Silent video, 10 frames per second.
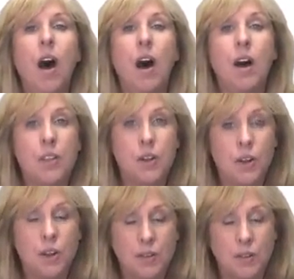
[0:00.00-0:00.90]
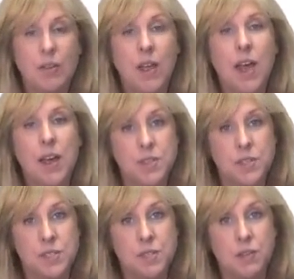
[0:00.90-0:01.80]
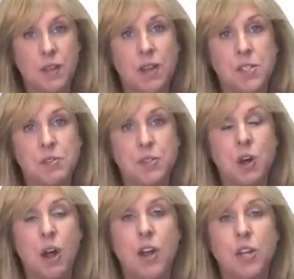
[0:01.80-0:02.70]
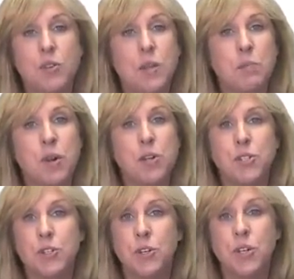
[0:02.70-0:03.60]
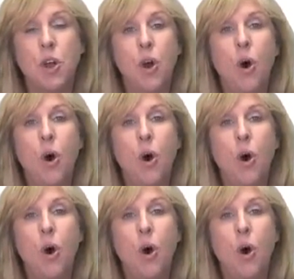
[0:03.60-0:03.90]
Other ethicists and philosophers argued that personhood